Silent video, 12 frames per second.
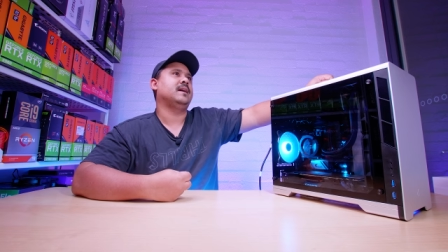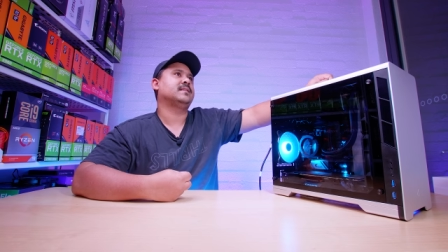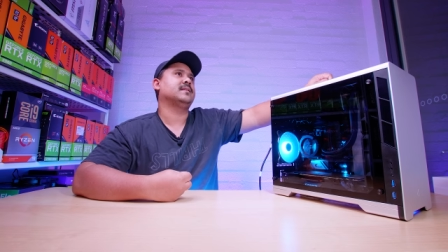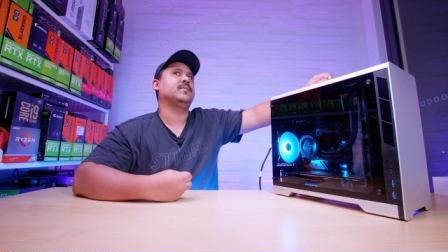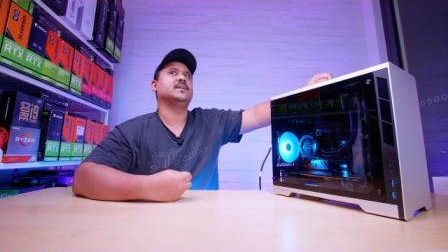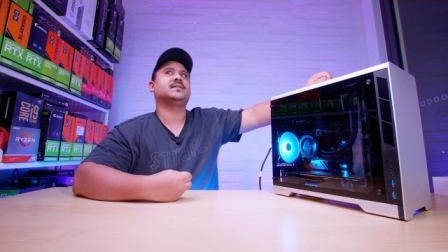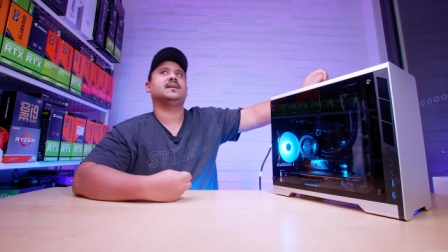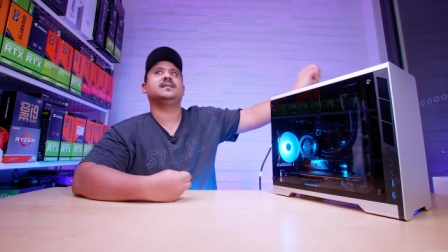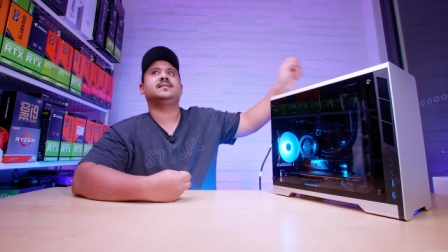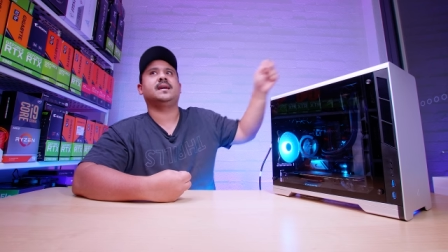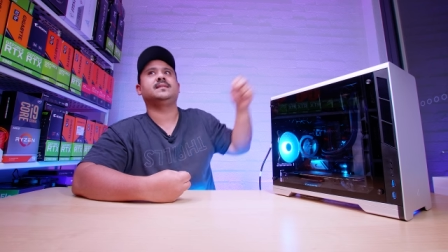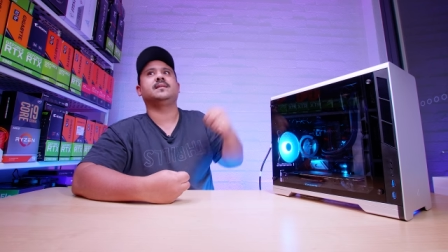someone's gonna
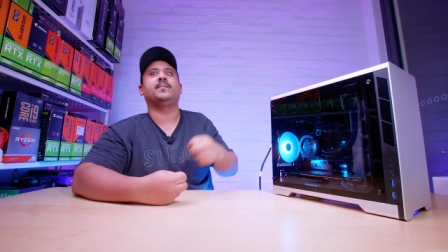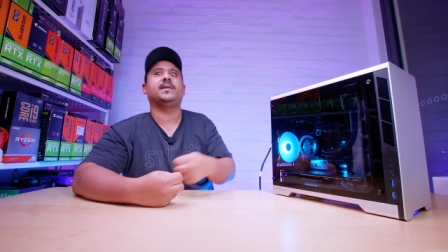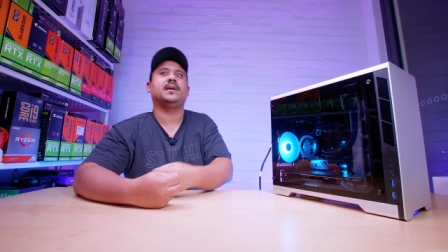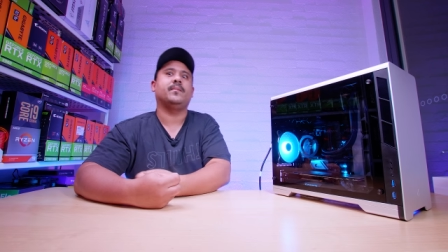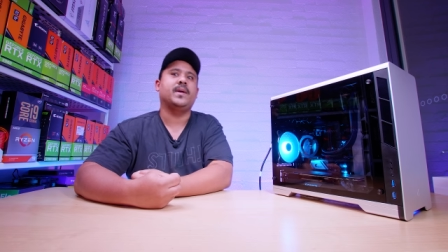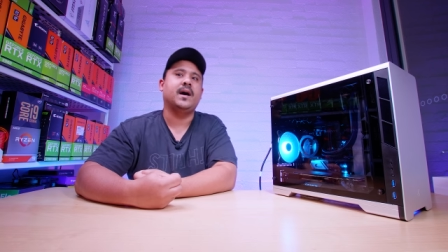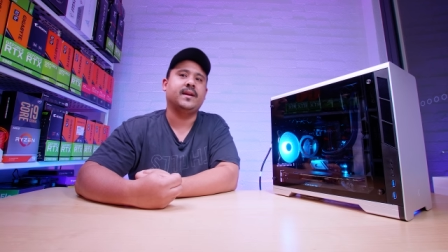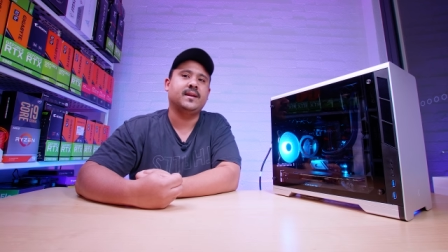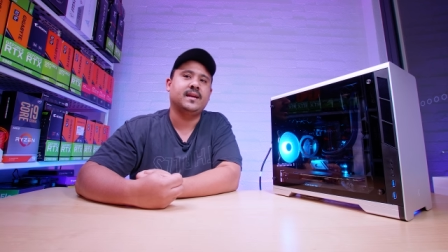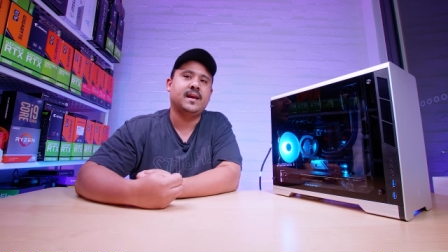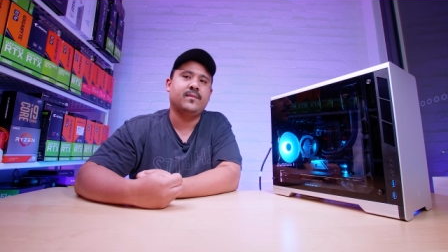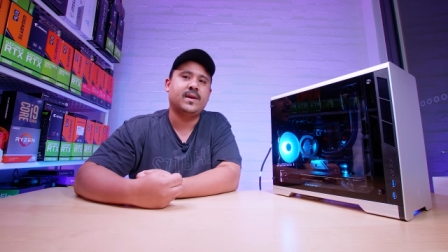say something about
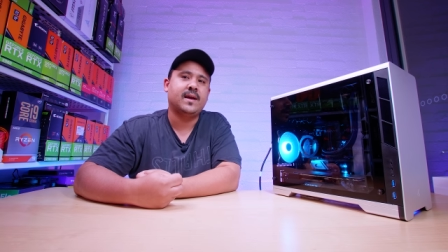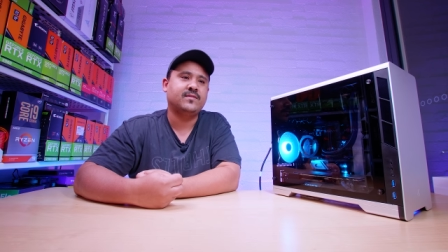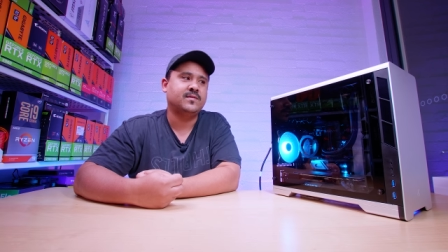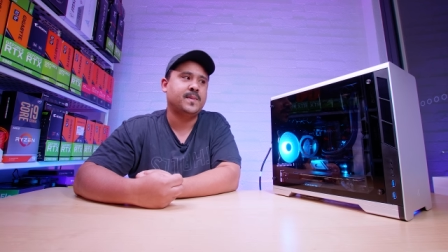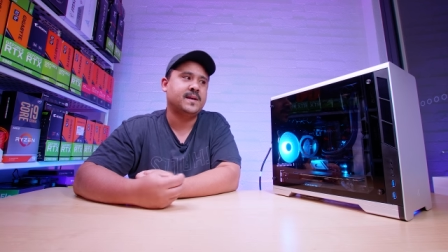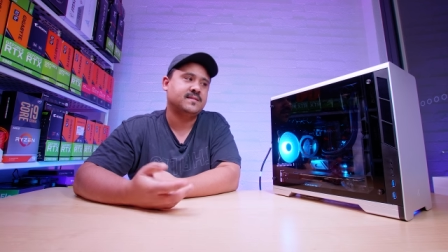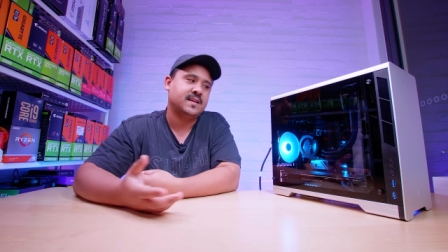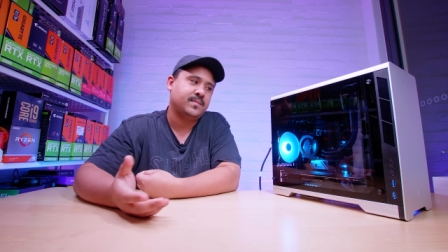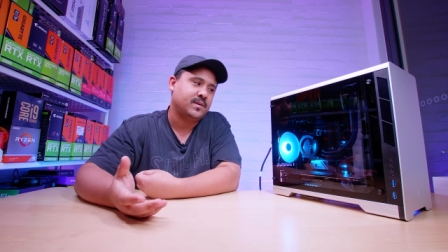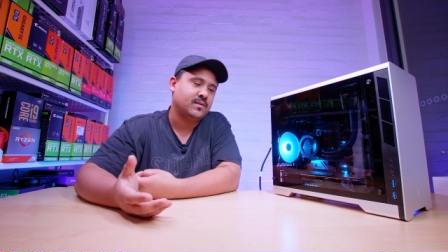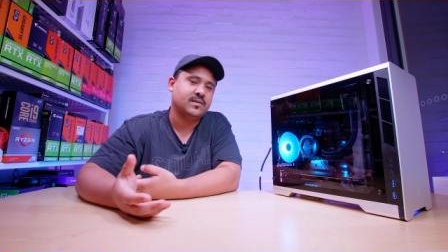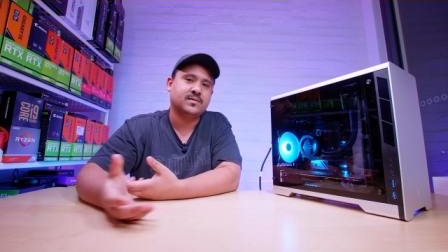it. Yeah, we have spare
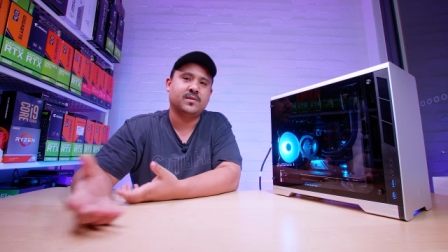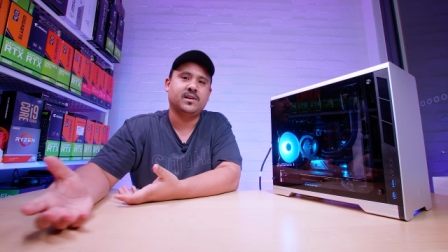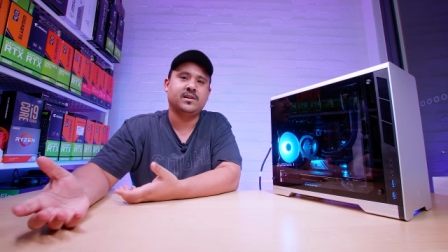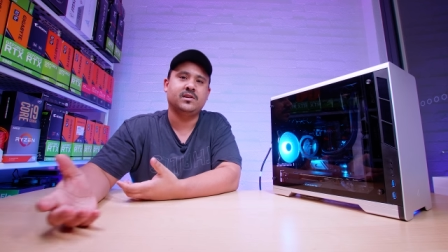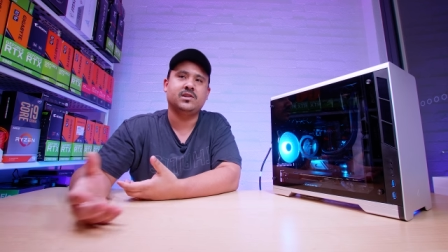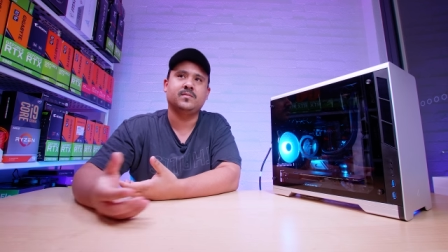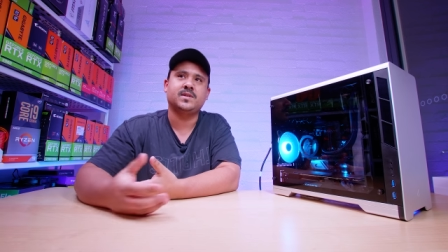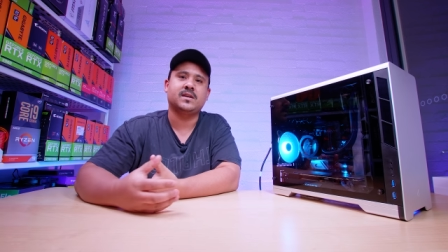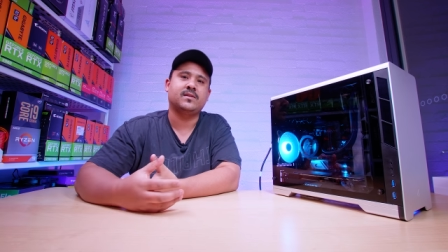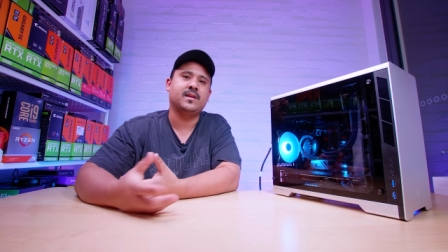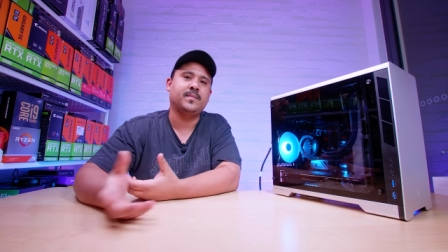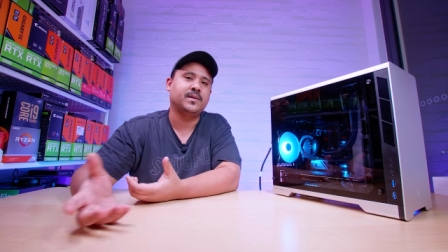CPUs. We're a YouTube
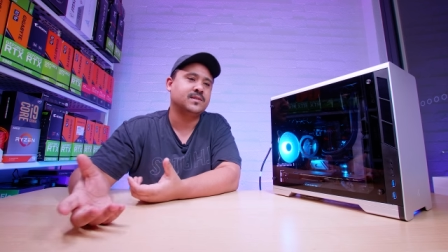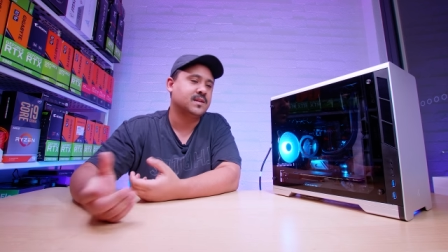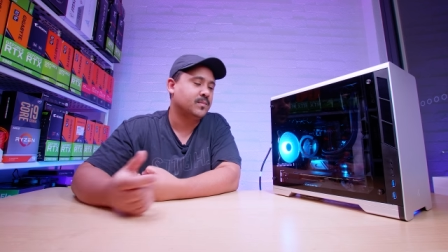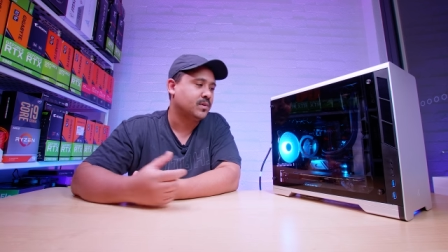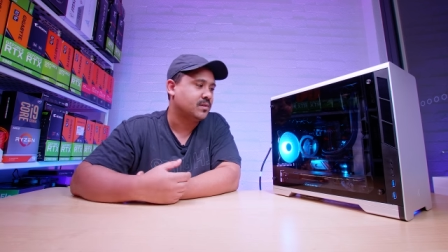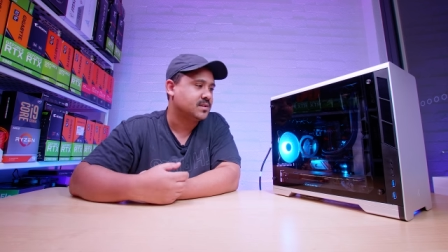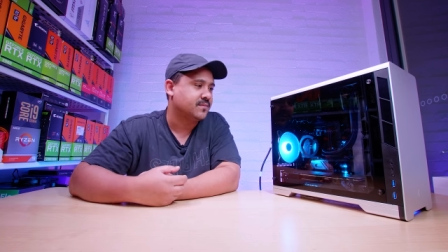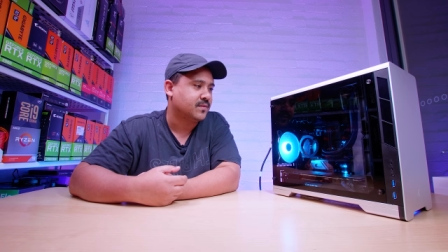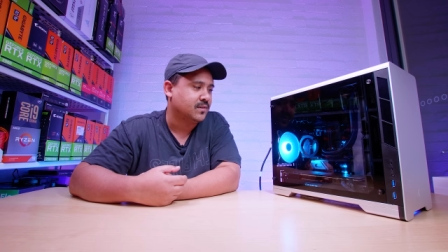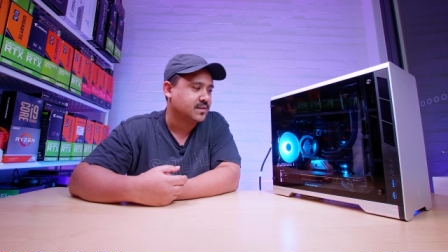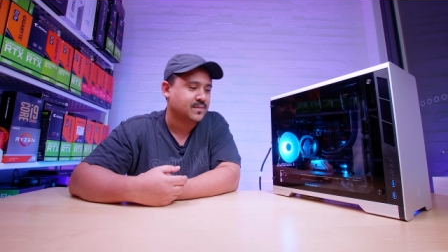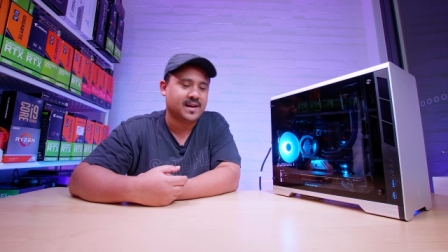channel that builds computers. Of
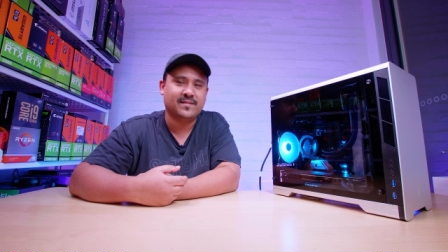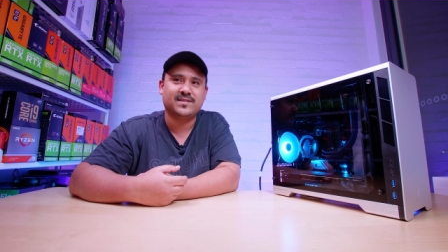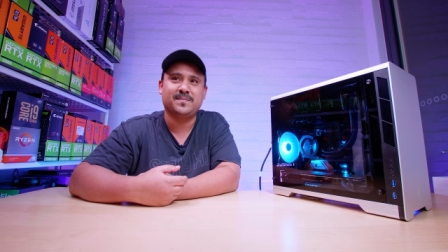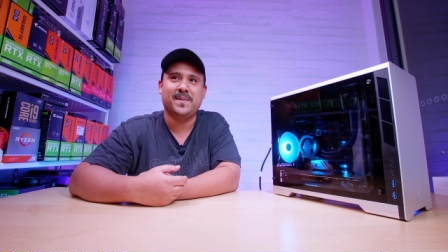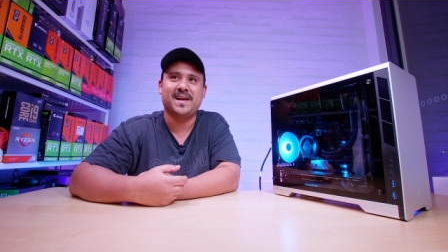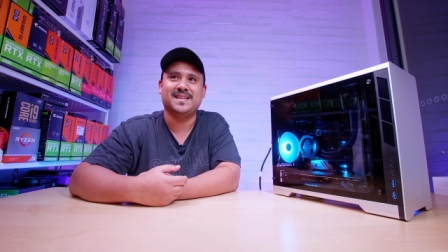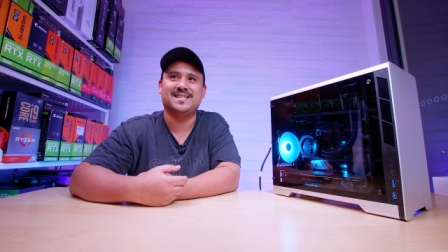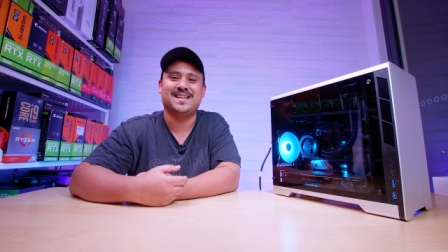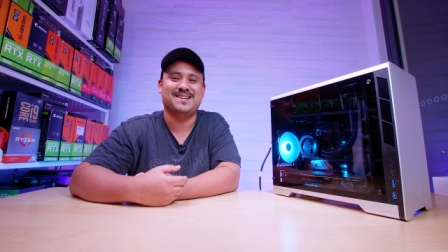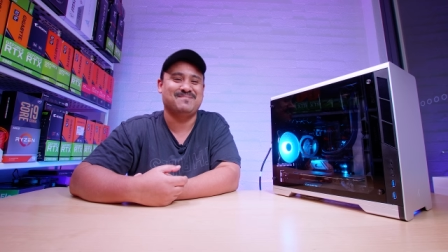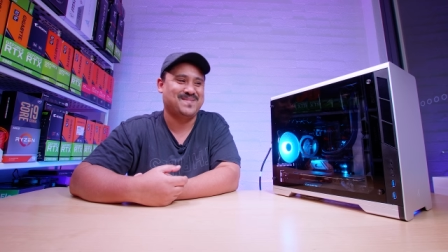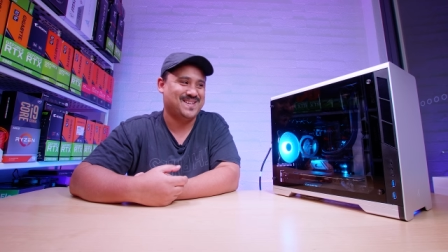course we have spare
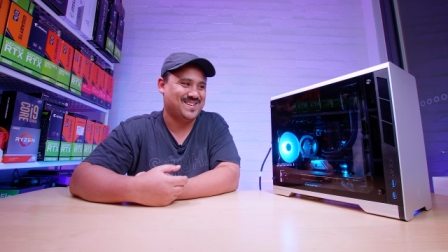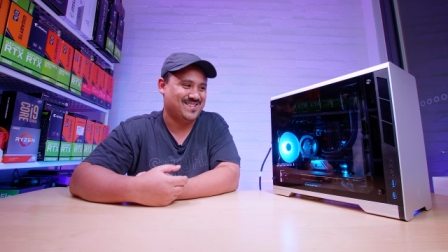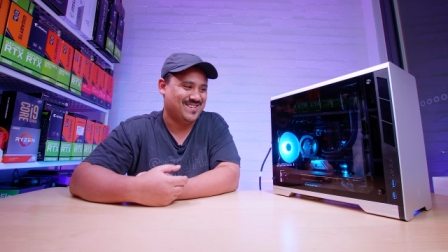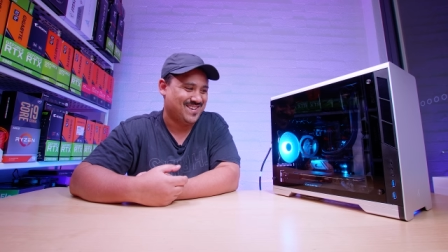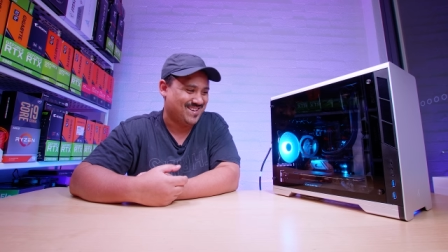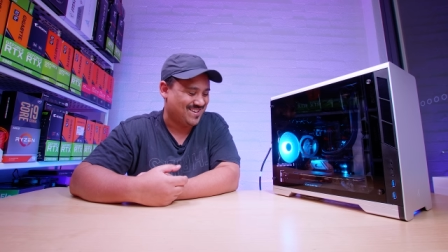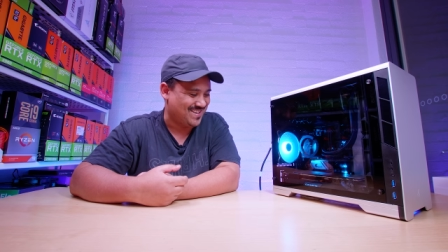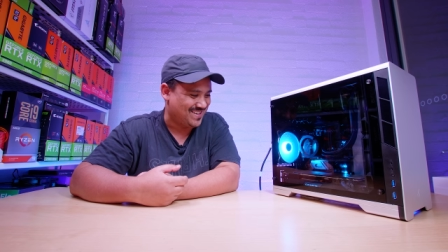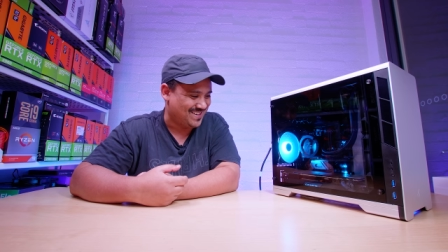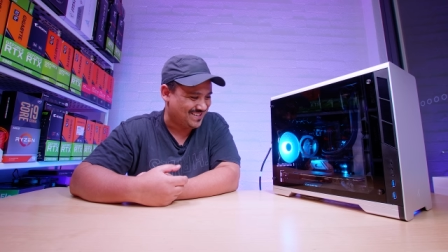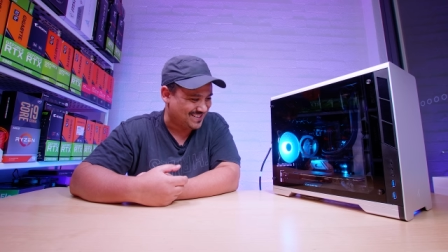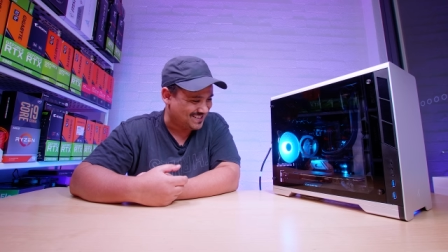CPUs.